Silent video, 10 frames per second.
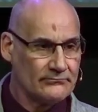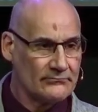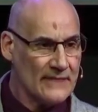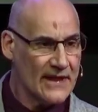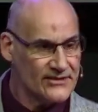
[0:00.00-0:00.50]

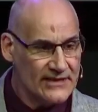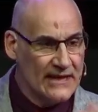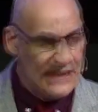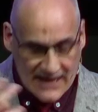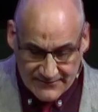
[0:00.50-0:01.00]
Yes,
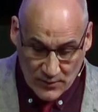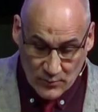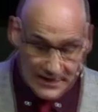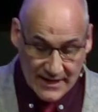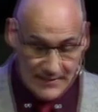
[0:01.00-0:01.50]
if you're
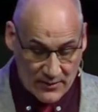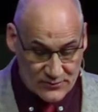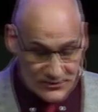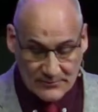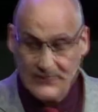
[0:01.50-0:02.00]
worrying about
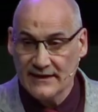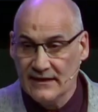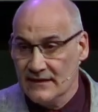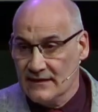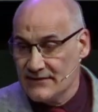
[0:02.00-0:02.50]
something,
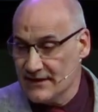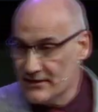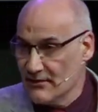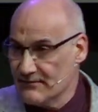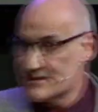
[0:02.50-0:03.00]
then you're
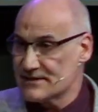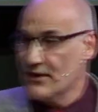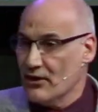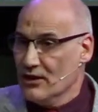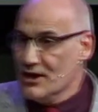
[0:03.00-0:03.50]
obviously
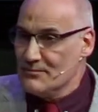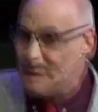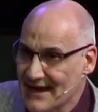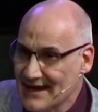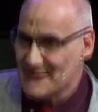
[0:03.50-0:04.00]
not
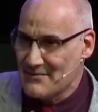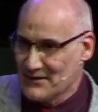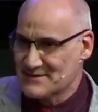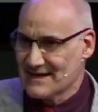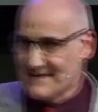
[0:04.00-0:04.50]
praying about
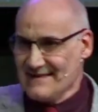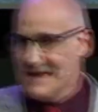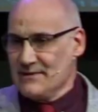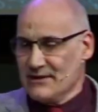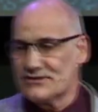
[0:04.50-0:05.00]
it.
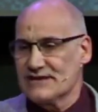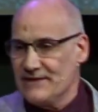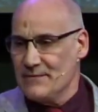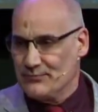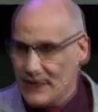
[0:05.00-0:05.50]
Because if you're
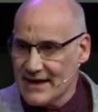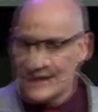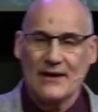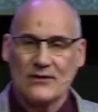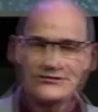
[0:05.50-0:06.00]
praying
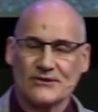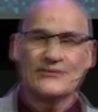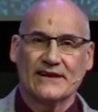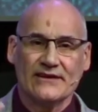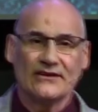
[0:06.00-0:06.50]
about
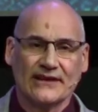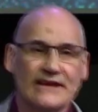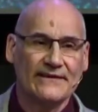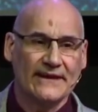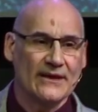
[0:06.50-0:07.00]
something, you're
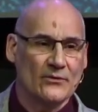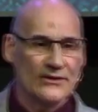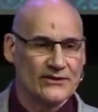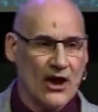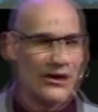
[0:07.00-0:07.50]
leaving it with
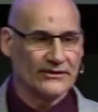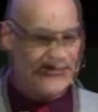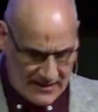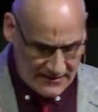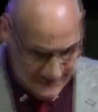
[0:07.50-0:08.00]
God
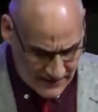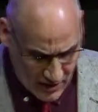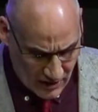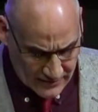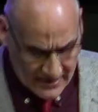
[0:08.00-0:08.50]
for
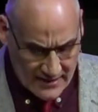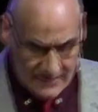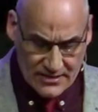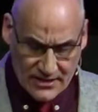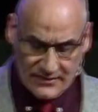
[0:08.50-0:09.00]
God
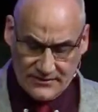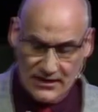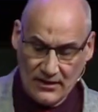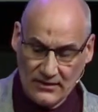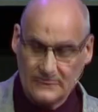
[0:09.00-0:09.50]
to
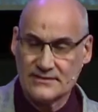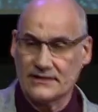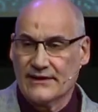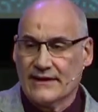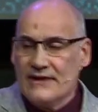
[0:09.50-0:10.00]

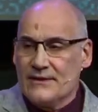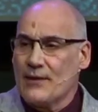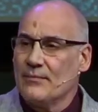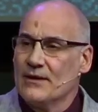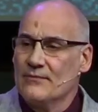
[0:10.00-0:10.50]
think. The
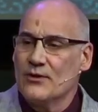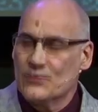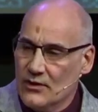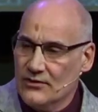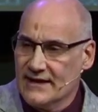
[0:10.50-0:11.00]
problem with
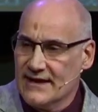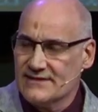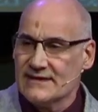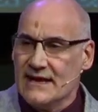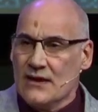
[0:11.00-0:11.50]
worry is
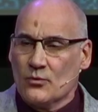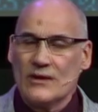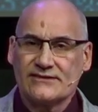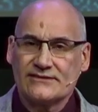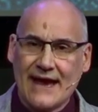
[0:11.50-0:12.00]
we
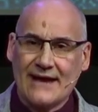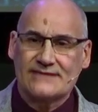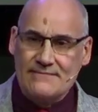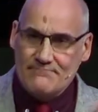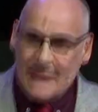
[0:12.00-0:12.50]
start to
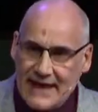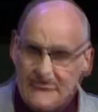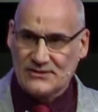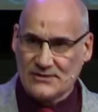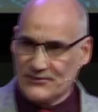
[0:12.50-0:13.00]
make
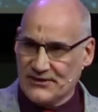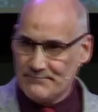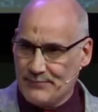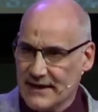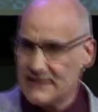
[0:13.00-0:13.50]
something
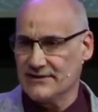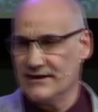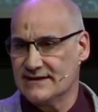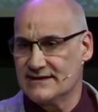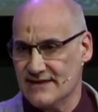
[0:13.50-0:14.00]
bigger than
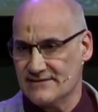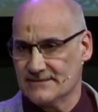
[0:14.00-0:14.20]
it is.